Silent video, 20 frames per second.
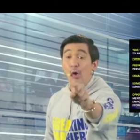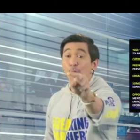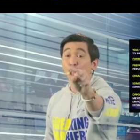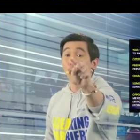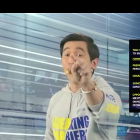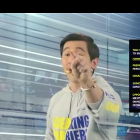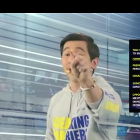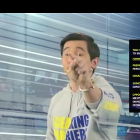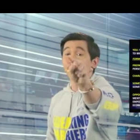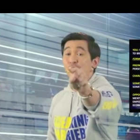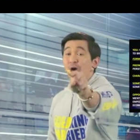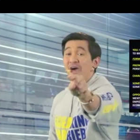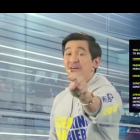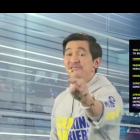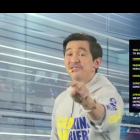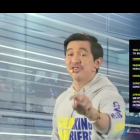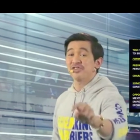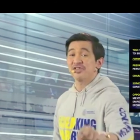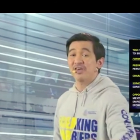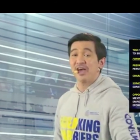where you
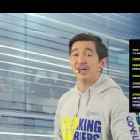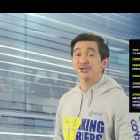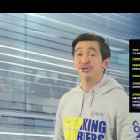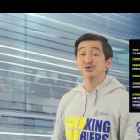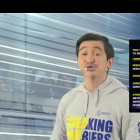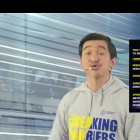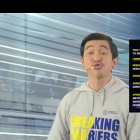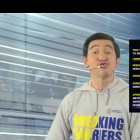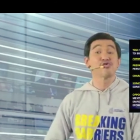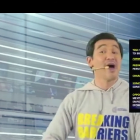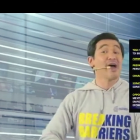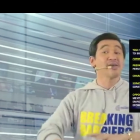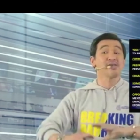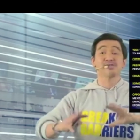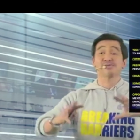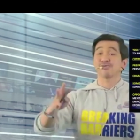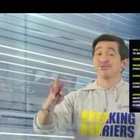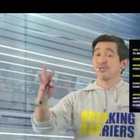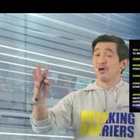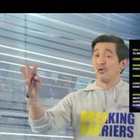have the chance to
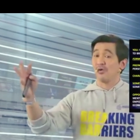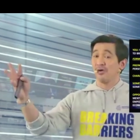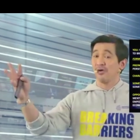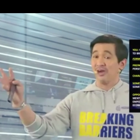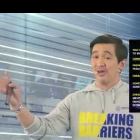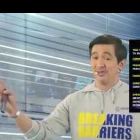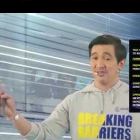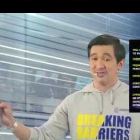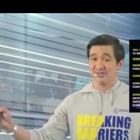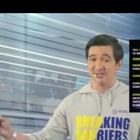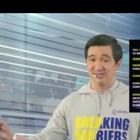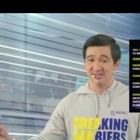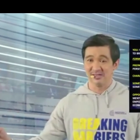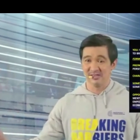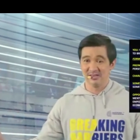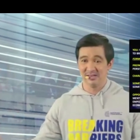rise to the occasion.